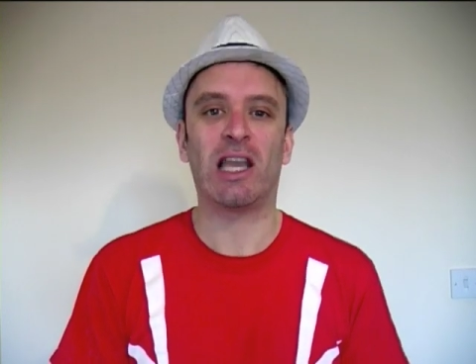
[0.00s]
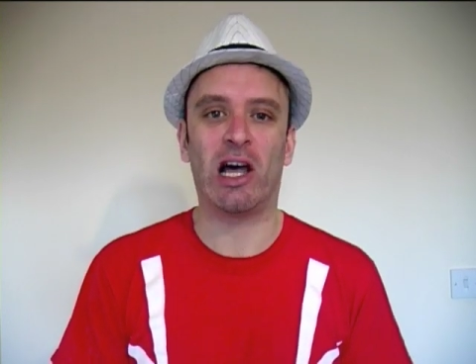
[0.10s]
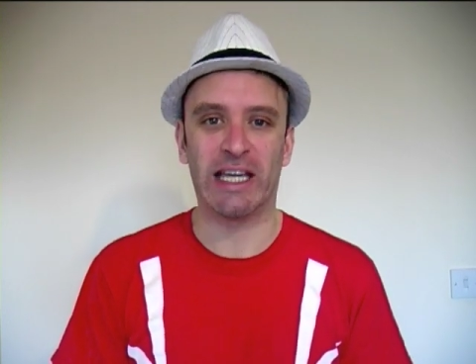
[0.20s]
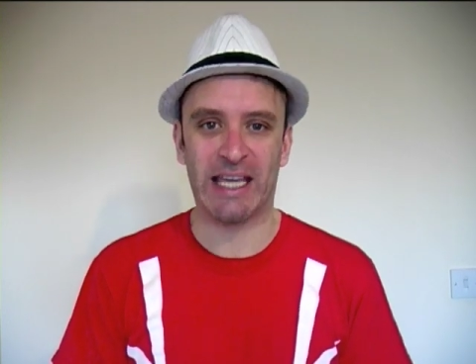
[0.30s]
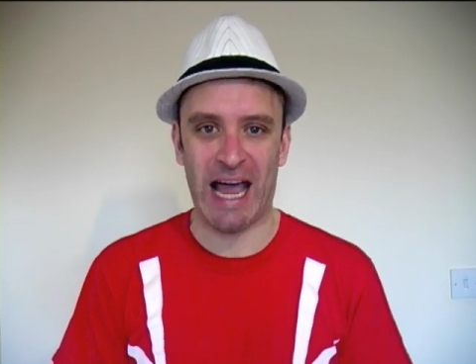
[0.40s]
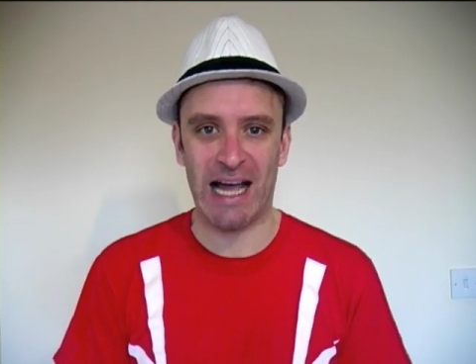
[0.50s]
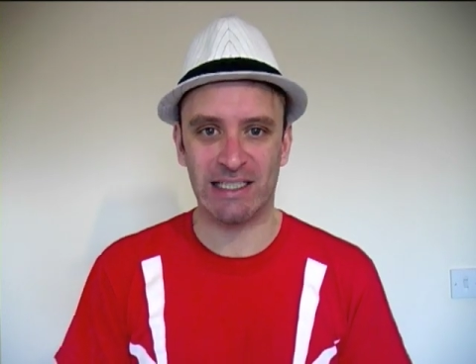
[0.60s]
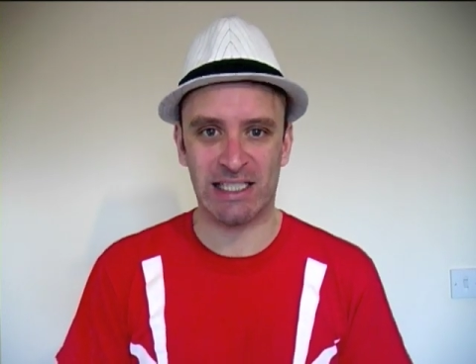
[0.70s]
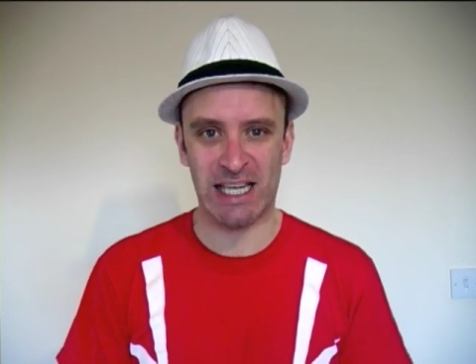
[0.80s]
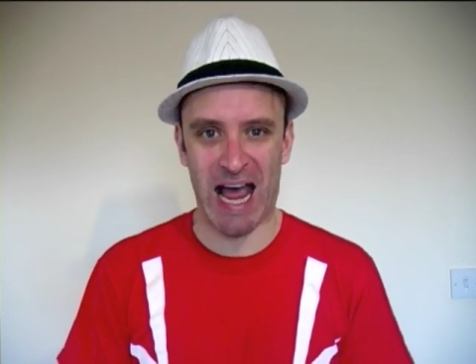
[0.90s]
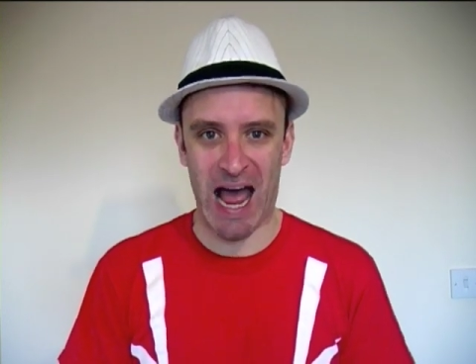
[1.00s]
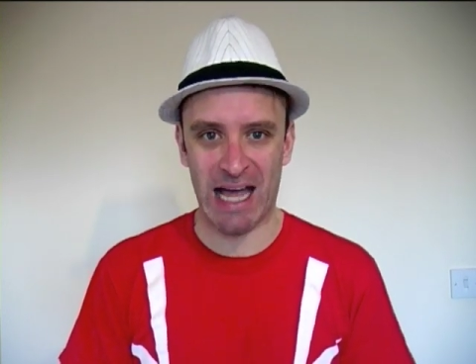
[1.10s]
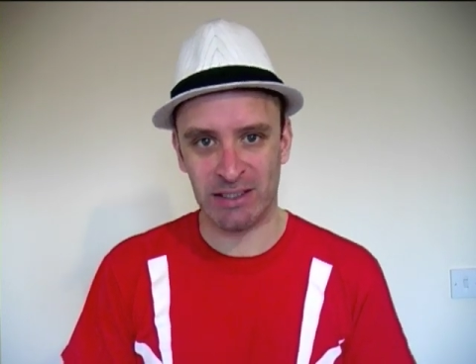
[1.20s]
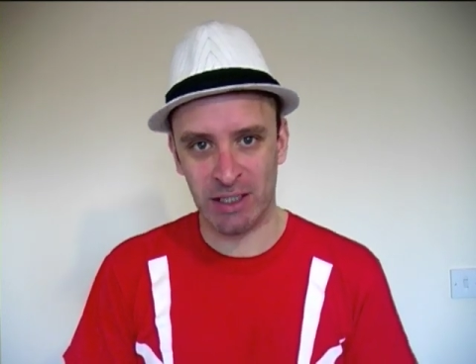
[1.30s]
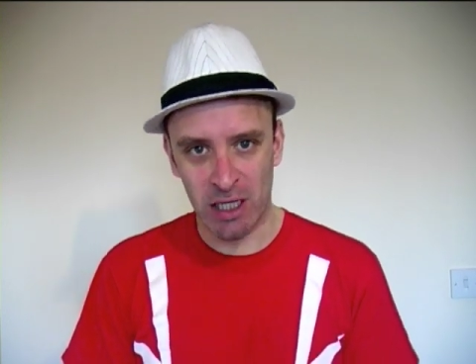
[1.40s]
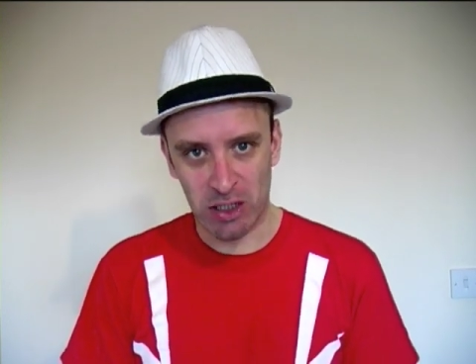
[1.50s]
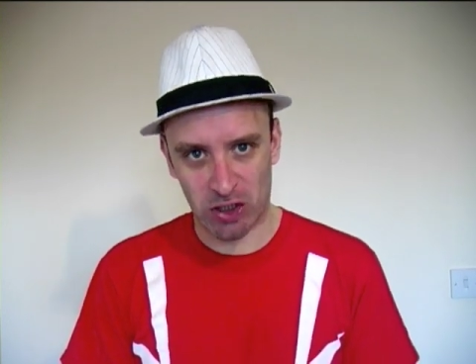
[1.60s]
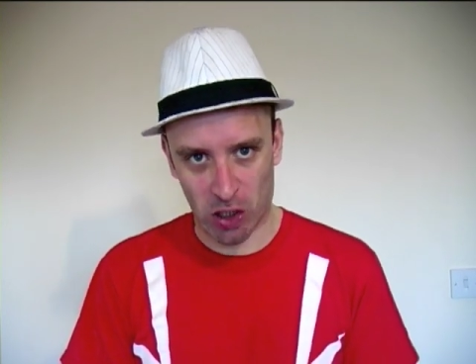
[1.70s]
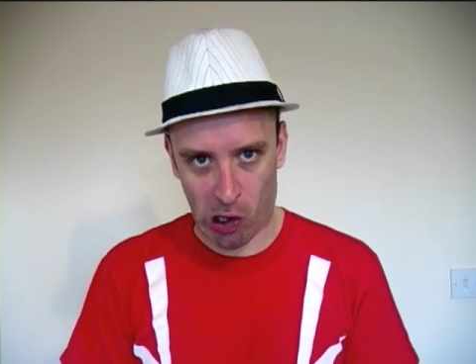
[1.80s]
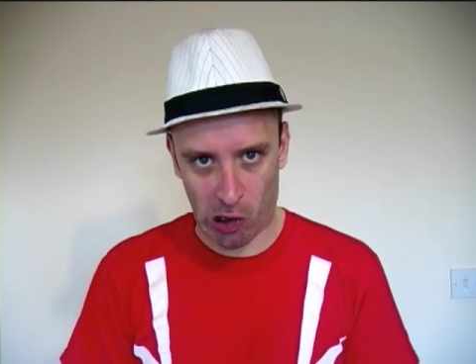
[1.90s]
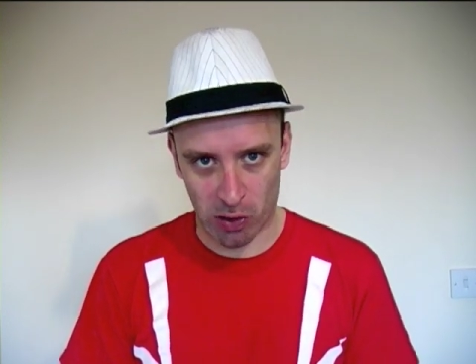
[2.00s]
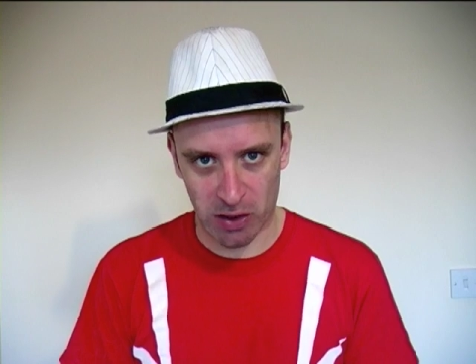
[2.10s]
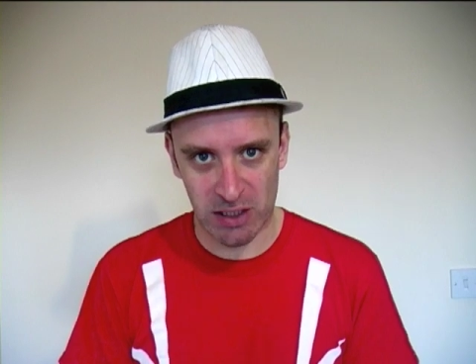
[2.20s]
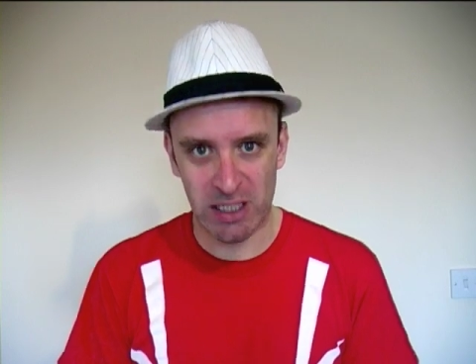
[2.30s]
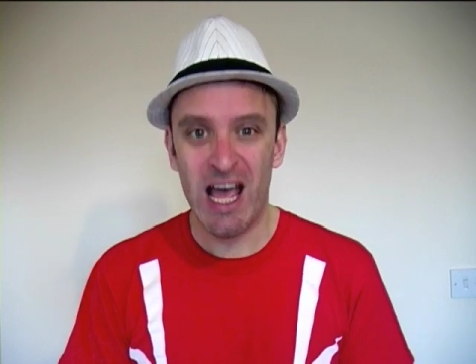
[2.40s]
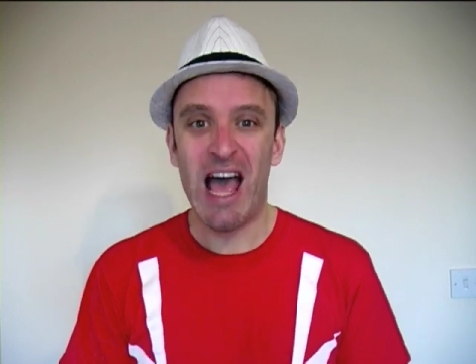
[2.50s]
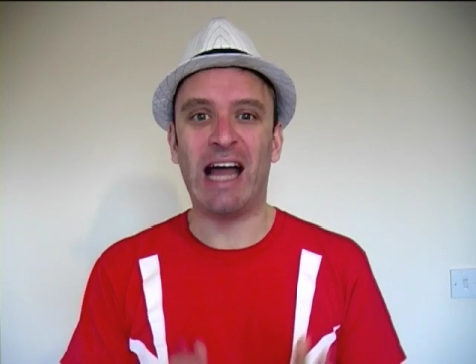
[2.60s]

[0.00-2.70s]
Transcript: like cats and dogs.